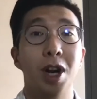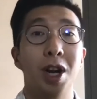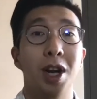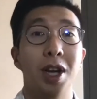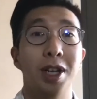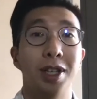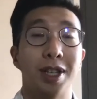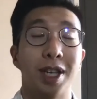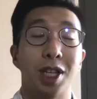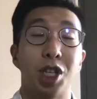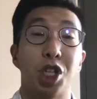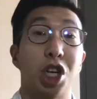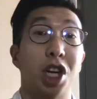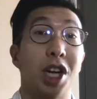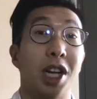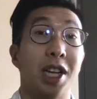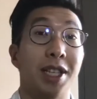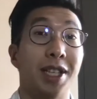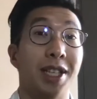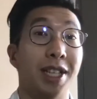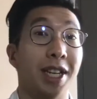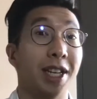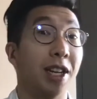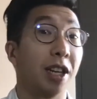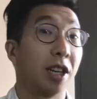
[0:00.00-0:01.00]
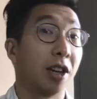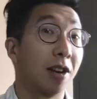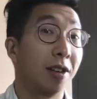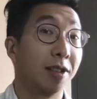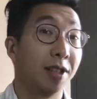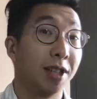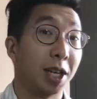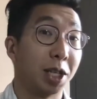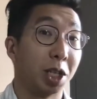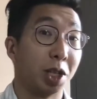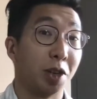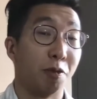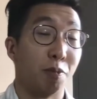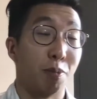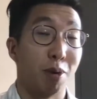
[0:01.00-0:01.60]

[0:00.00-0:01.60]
such as in the context of